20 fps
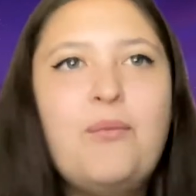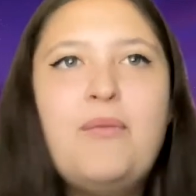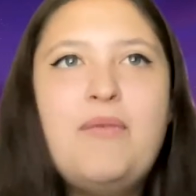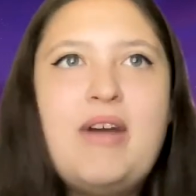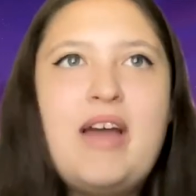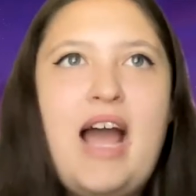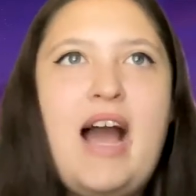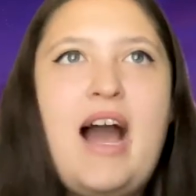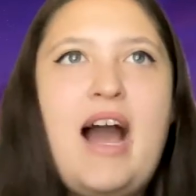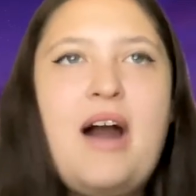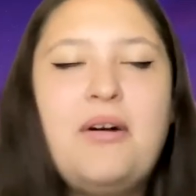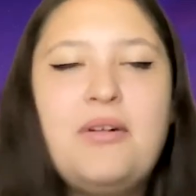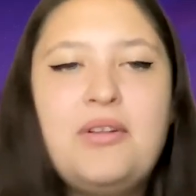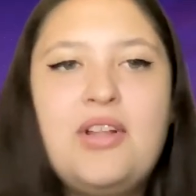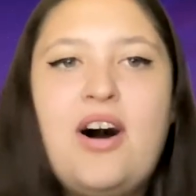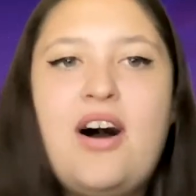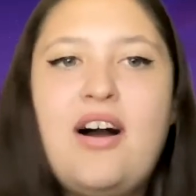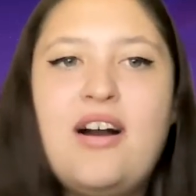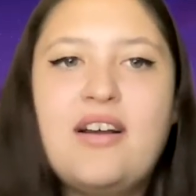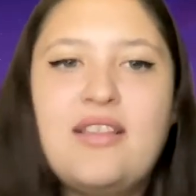how
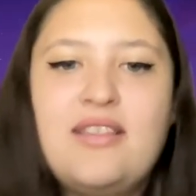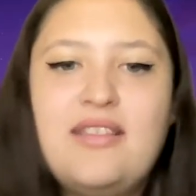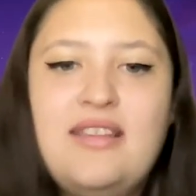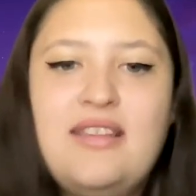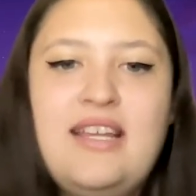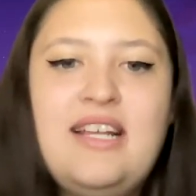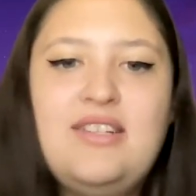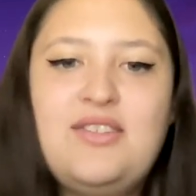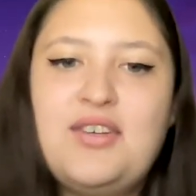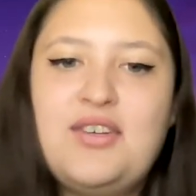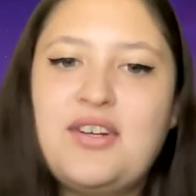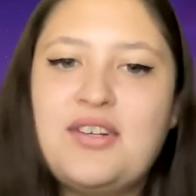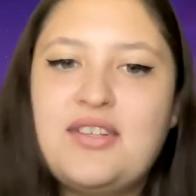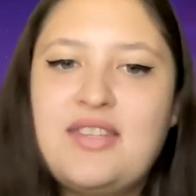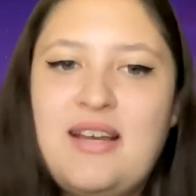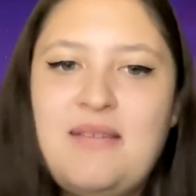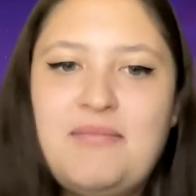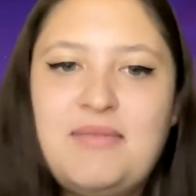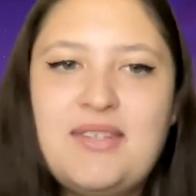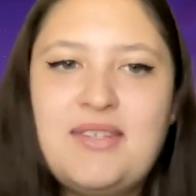long it took
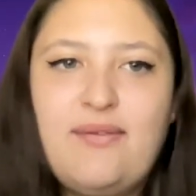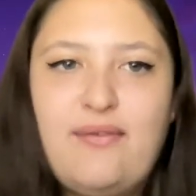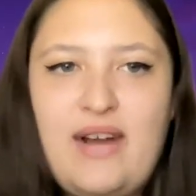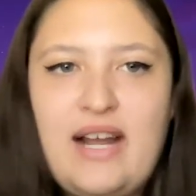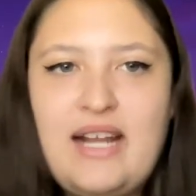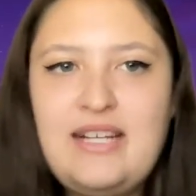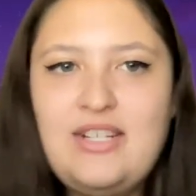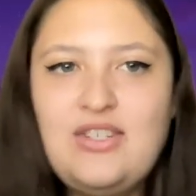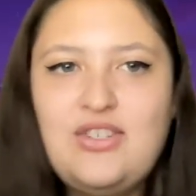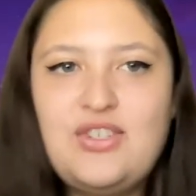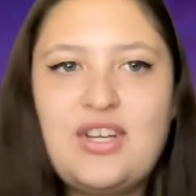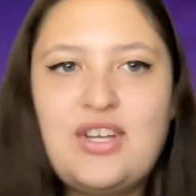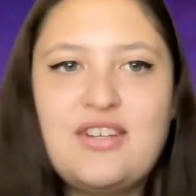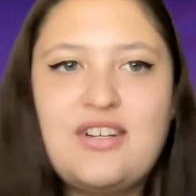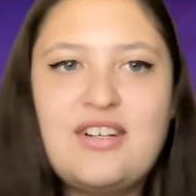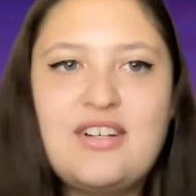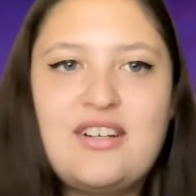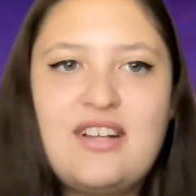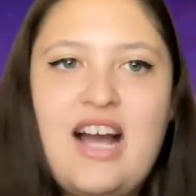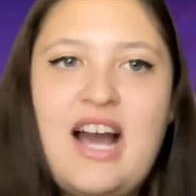them to find each
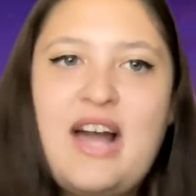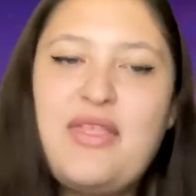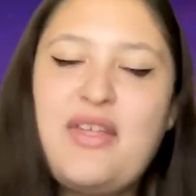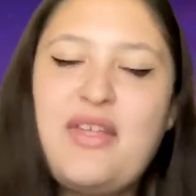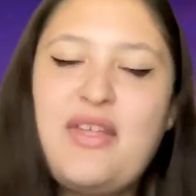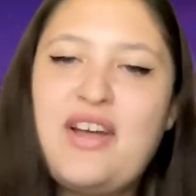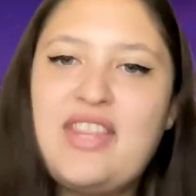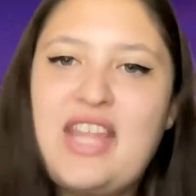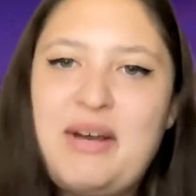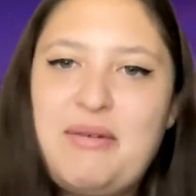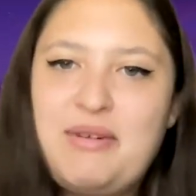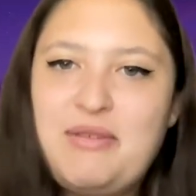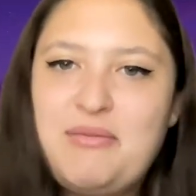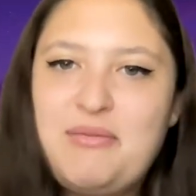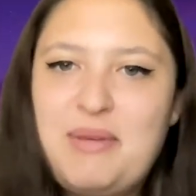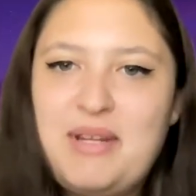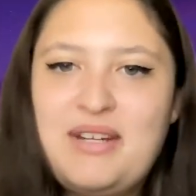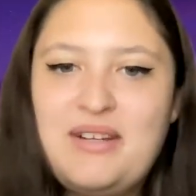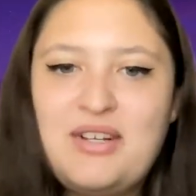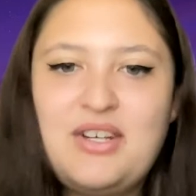other. I thought that would
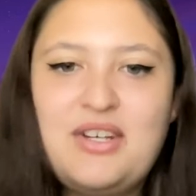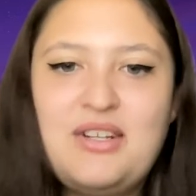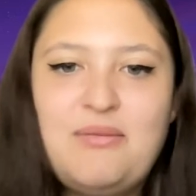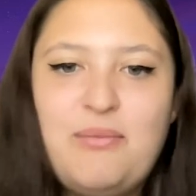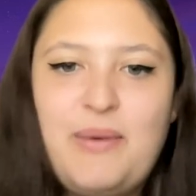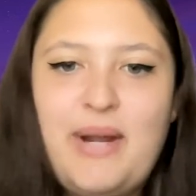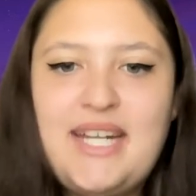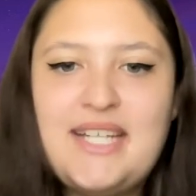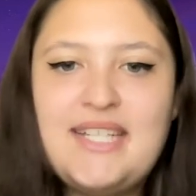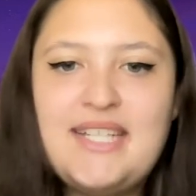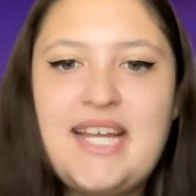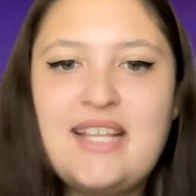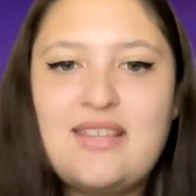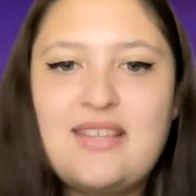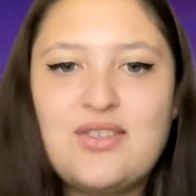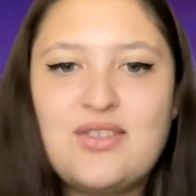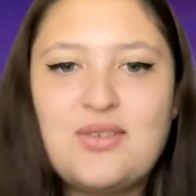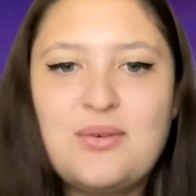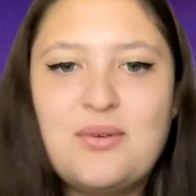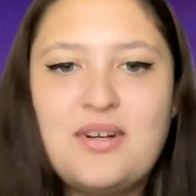have been a good way to take the
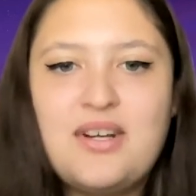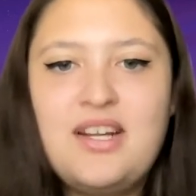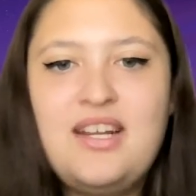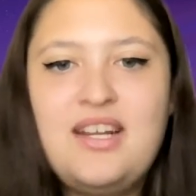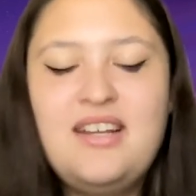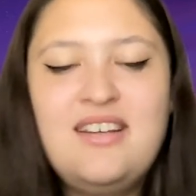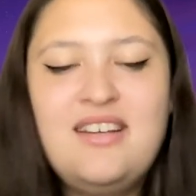story.